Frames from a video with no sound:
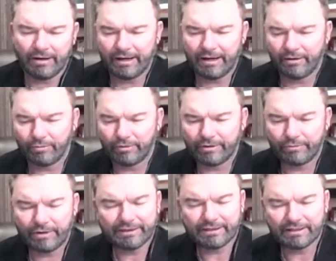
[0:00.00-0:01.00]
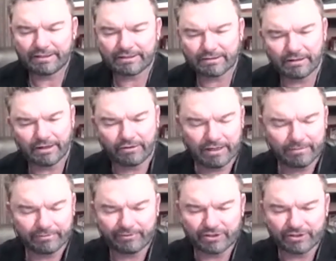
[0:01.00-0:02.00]
we're at this
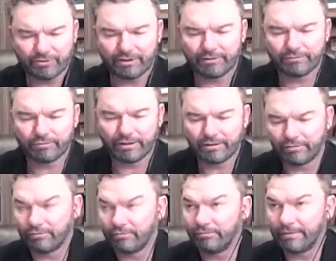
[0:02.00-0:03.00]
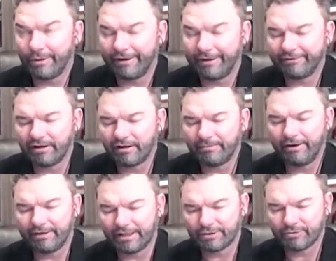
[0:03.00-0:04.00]
incredible resort where my wife and I got
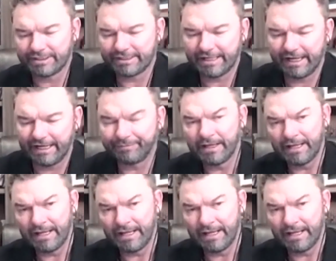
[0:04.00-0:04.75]
married. That's where he's staying.